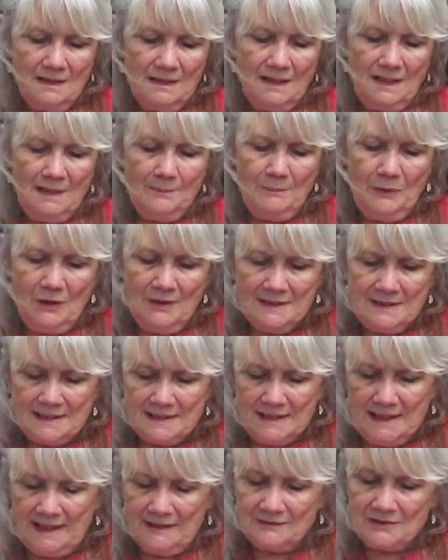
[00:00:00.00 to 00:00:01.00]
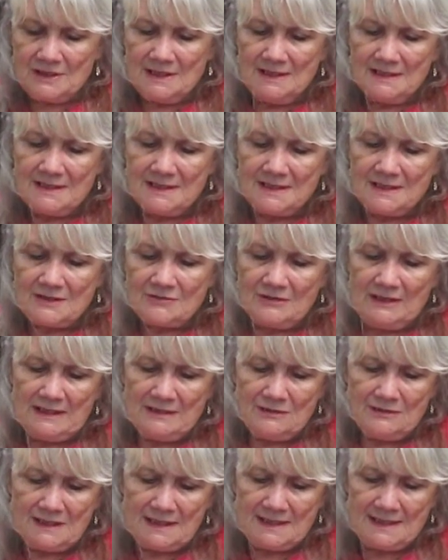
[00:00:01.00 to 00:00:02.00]
He pointed out to his
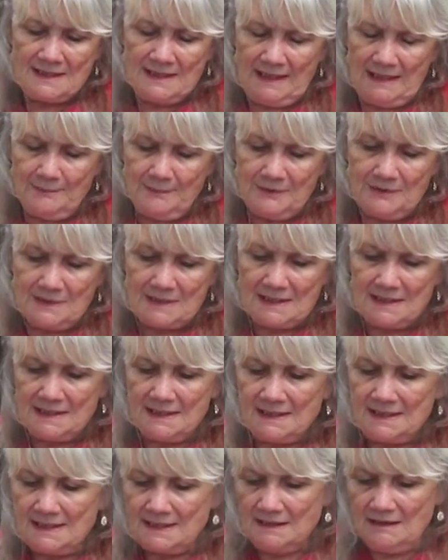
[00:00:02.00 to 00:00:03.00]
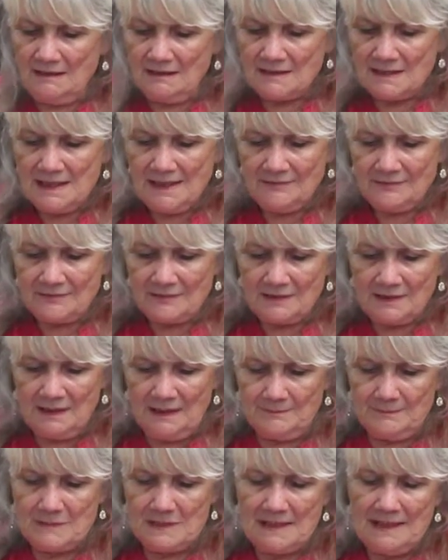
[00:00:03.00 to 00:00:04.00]
disgruntled disciples that he did not have
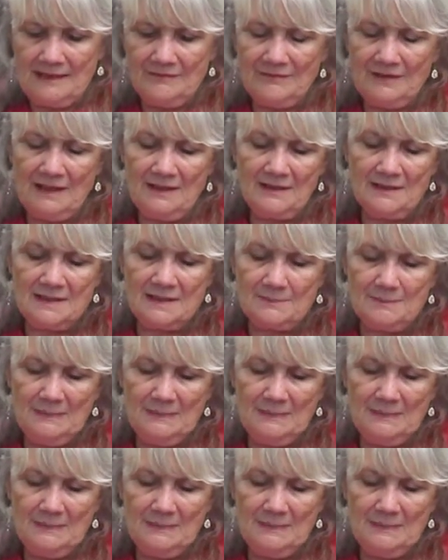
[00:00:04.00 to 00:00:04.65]
come to have others